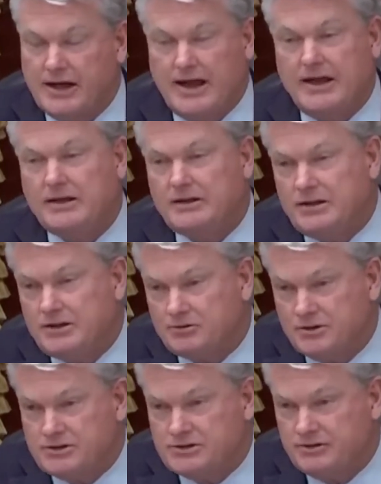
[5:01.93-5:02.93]
and
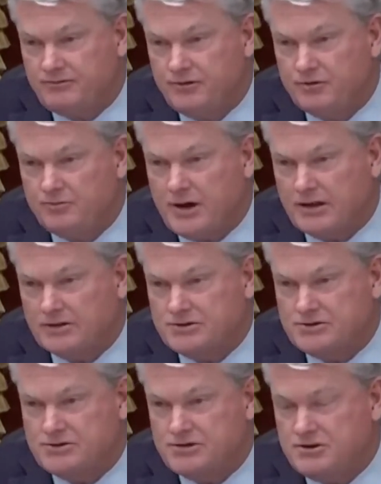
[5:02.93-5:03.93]
decrease the fuel
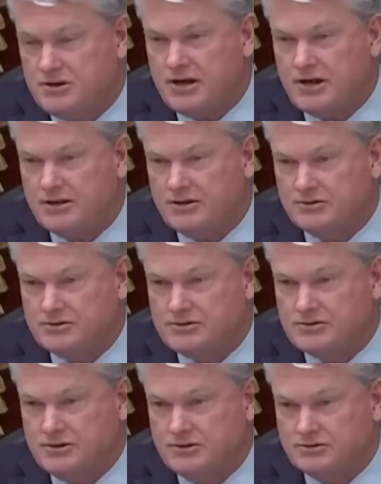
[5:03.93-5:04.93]
mileage that you out of
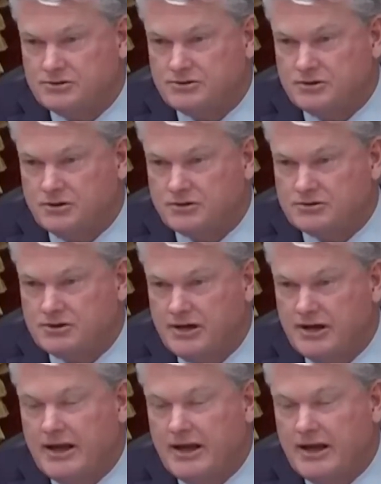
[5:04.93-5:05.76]
those trucks